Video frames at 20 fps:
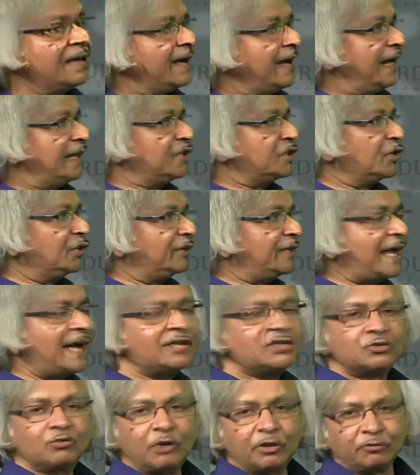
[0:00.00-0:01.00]
And so
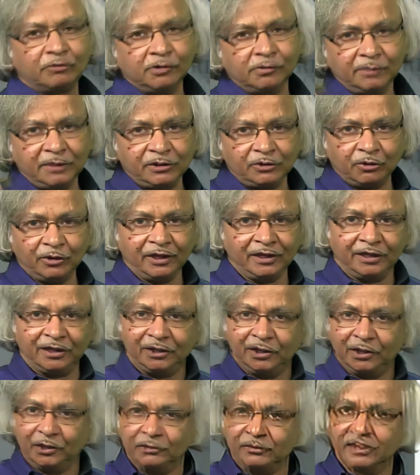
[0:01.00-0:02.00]
that's what we'll be doing
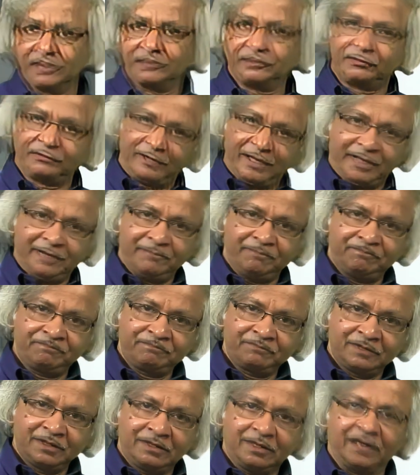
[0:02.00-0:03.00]
in Unit 3.
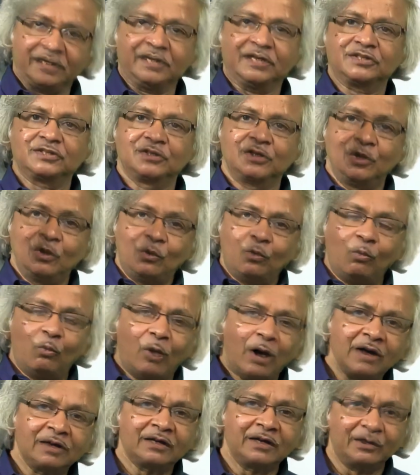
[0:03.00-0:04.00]
That is,
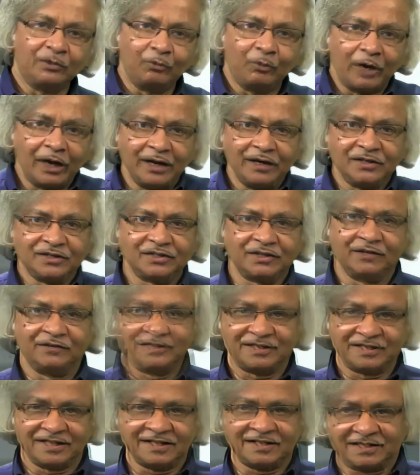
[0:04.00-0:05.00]
what and where is the
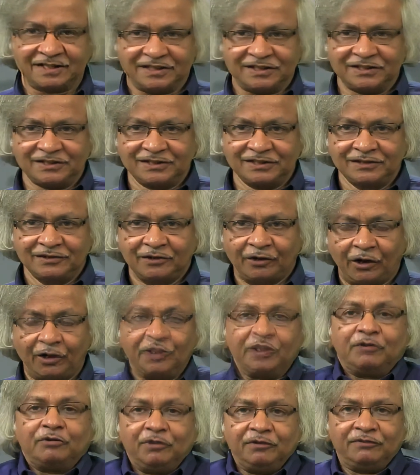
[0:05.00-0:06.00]
resistance, or
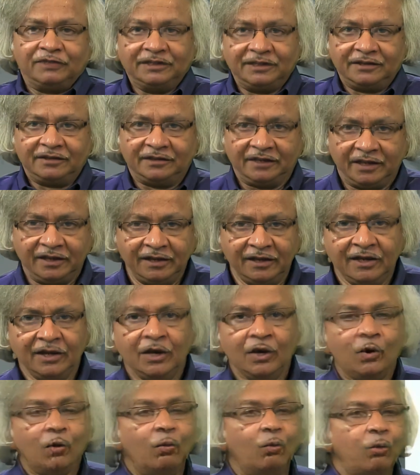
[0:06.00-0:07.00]
equivalently,
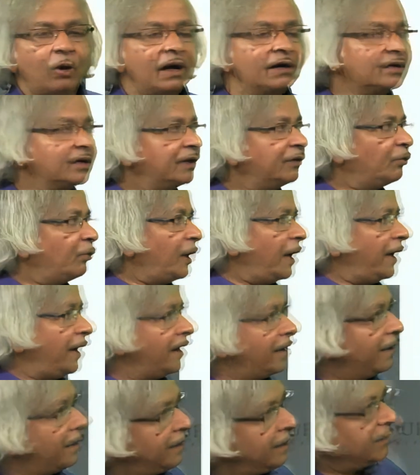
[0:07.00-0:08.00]
what and
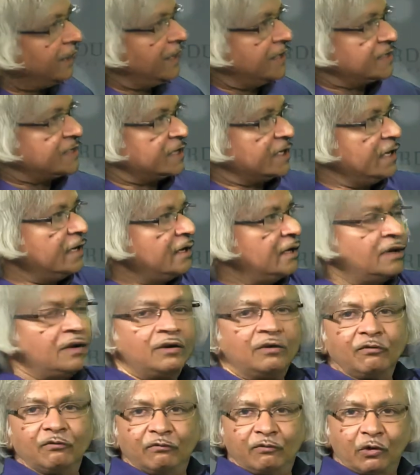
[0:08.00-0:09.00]
where is the
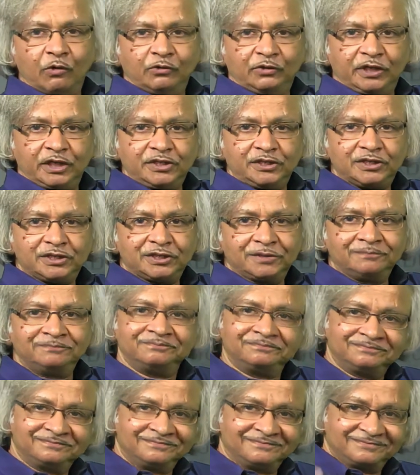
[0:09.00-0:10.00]
voltage.
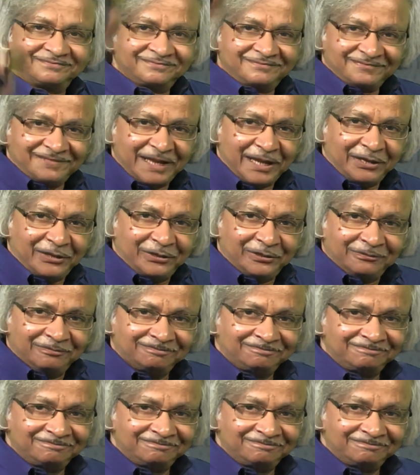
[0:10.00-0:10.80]
Thank you.